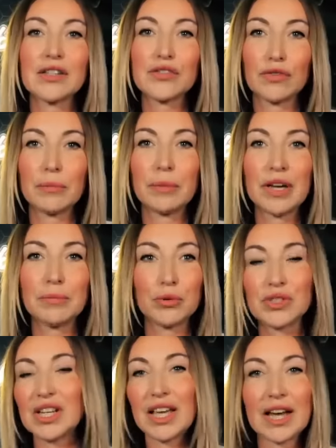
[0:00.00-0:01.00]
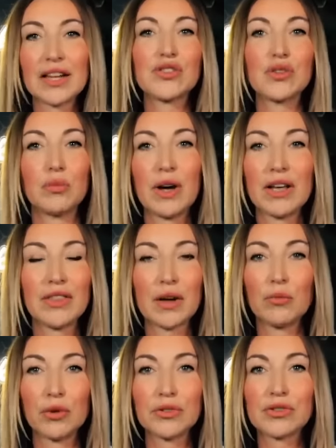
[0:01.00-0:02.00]
things from people to get to where they
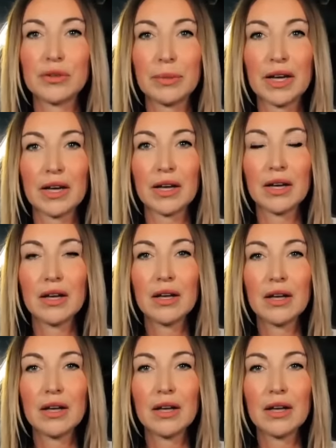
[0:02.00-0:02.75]
want to be.